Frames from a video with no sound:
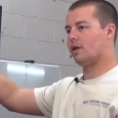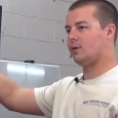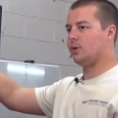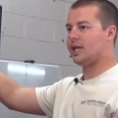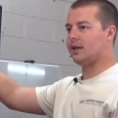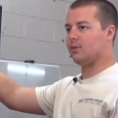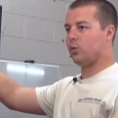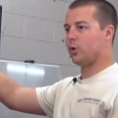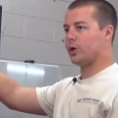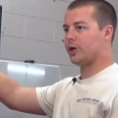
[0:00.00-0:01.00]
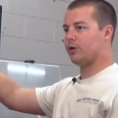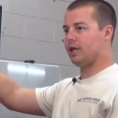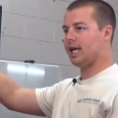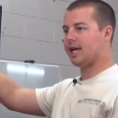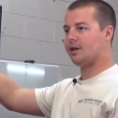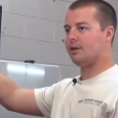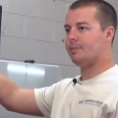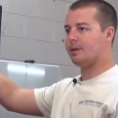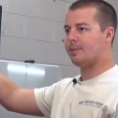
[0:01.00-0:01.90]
the Weekend Warrior, the 800P